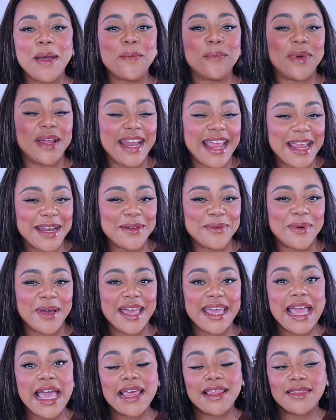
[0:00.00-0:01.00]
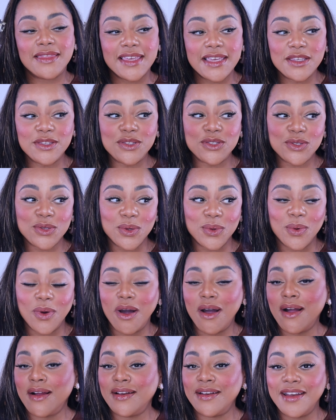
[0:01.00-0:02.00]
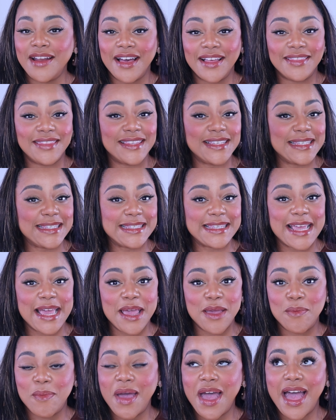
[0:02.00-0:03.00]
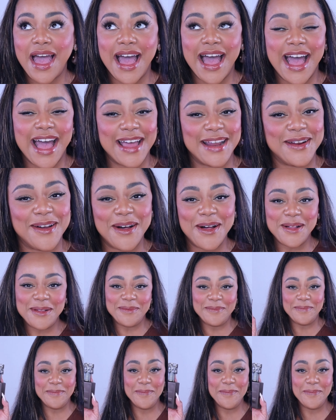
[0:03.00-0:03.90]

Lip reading: But anyway, these two are not the same at all.